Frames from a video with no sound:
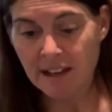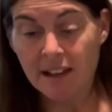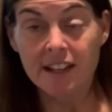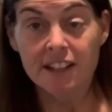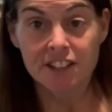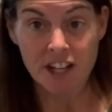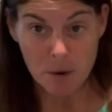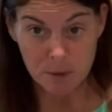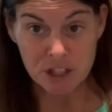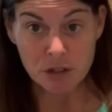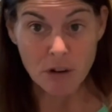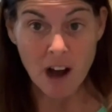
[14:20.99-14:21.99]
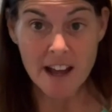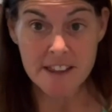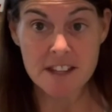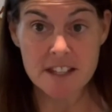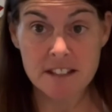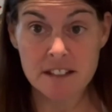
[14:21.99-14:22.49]
Shall we try
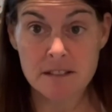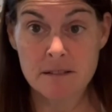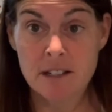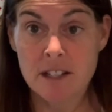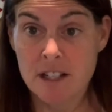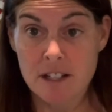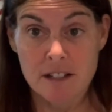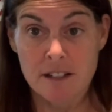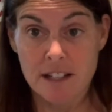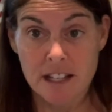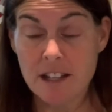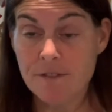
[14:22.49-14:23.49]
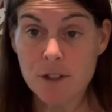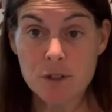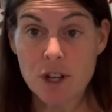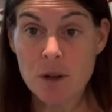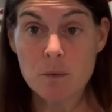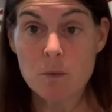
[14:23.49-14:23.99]
this? If you
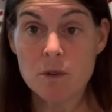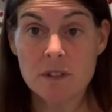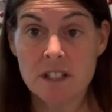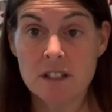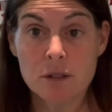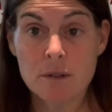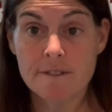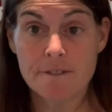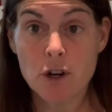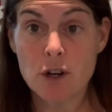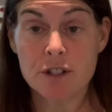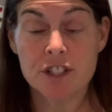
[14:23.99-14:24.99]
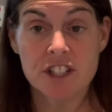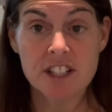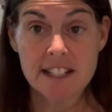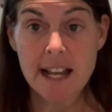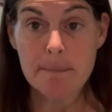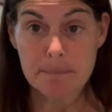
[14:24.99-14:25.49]
don't want to do it first, just
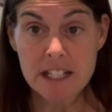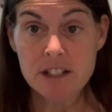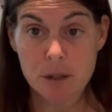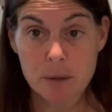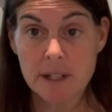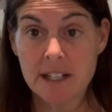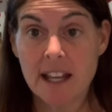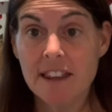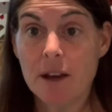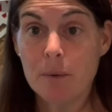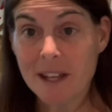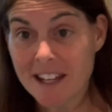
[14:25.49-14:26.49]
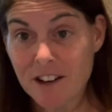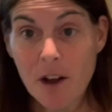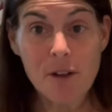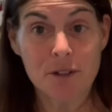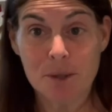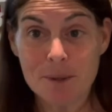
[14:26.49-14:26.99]
let me do it, and then we can all
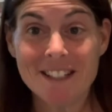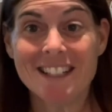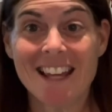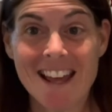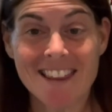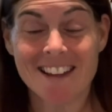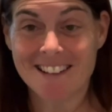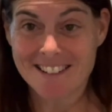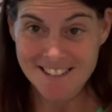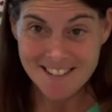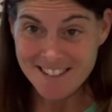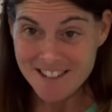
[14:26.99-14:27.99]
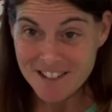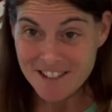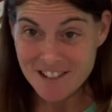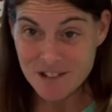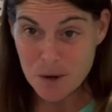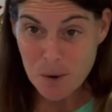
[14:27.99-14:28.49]
do it together.
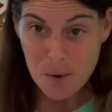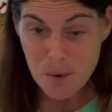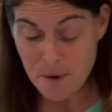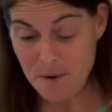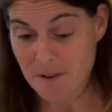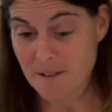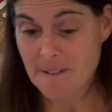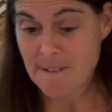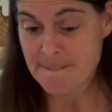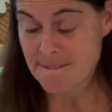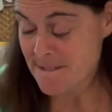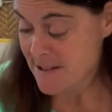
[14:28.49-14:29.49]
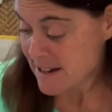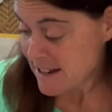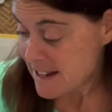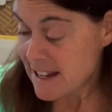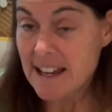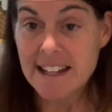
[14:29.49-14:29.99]
Cool.
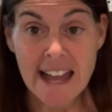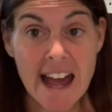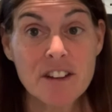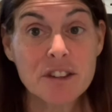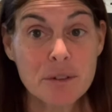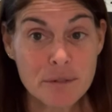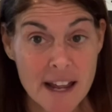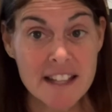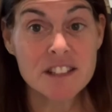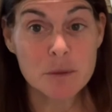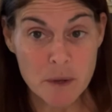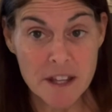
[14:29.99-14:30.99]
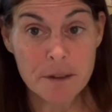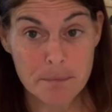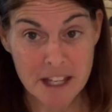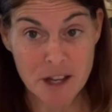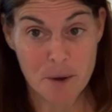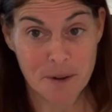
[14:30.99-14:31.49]
Count the rests with me,
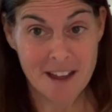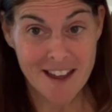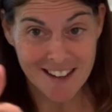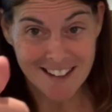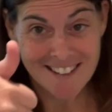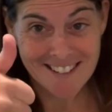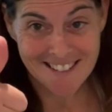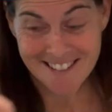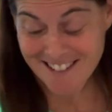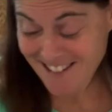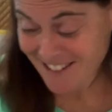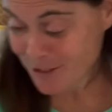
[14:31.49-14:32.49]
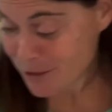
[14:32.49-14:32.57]
okay? Good